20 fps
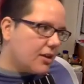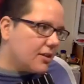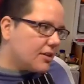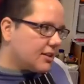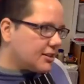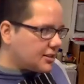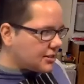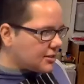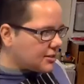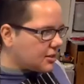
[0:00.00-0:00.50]

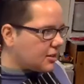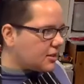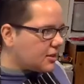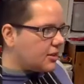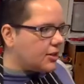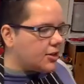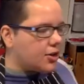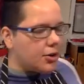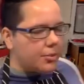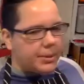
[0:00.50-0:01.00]
This is a
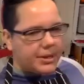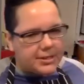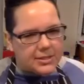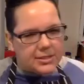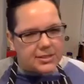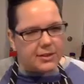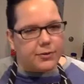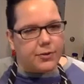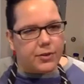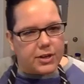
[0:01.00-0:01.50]
little bit
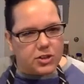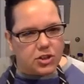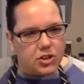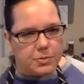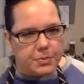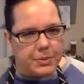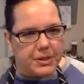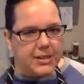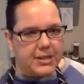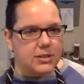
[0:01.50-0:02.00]
different
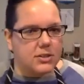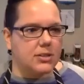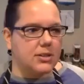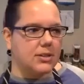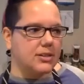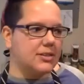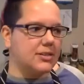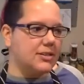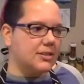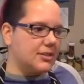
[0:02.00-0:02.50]
just because
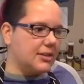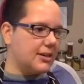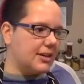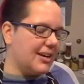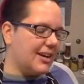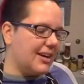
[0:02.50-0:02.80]
it's